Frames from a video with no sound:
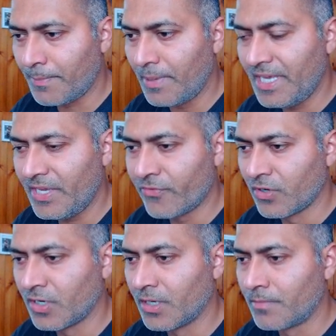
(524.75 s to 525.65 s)
I
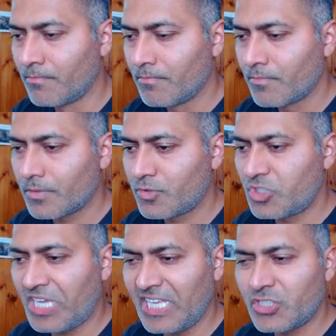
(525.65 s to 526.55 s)
believe,
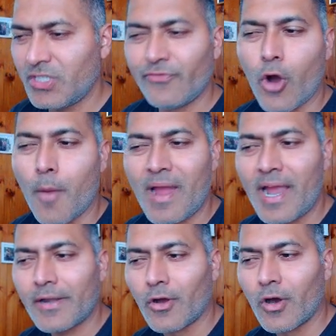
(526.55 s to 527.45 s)
change the
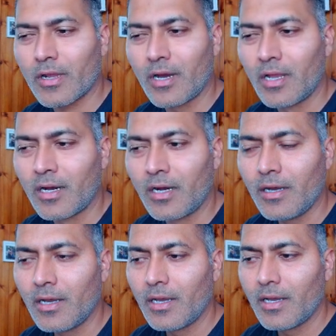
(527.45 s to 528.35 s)
format or
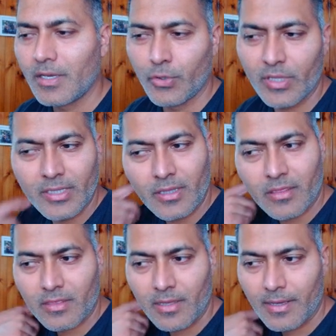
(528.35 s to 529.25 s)
color using
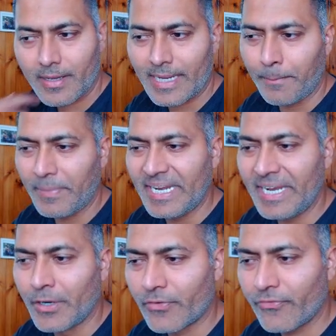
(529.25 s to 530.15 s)
this
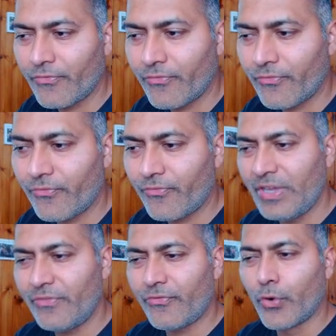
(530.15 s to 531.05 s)

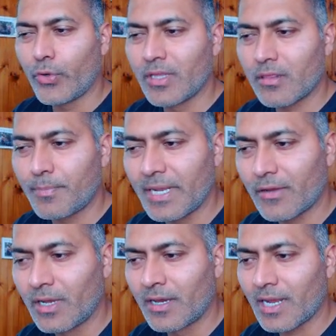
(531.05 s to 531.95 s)
mpd.fifo, this
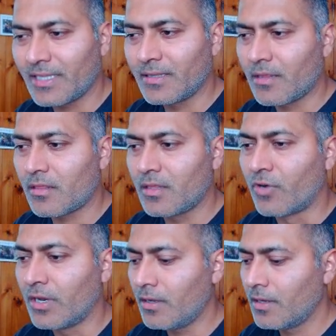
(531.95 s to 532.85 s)
particular, I think this is
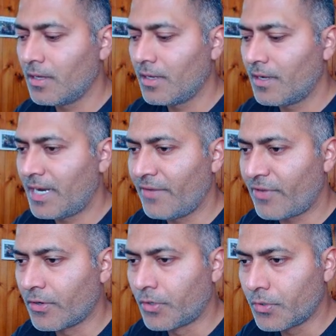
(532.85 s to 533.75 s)
the one.
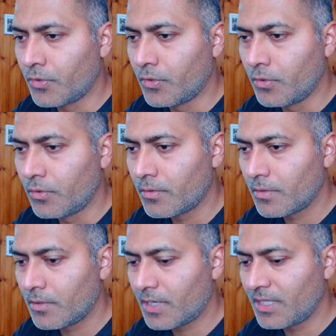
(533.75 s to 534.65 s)
And if I go to,
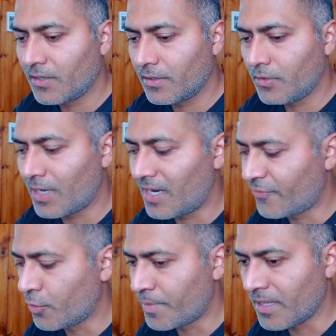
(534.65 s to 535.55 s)
I think
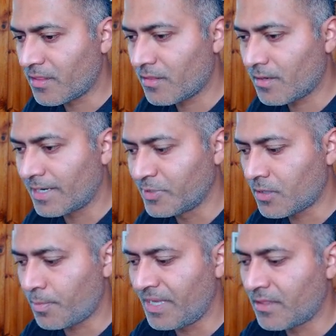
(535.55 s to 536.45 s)
I have to press,
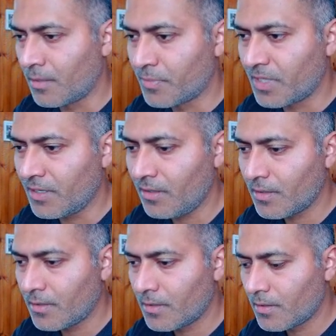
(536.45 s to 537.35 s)
let me just play something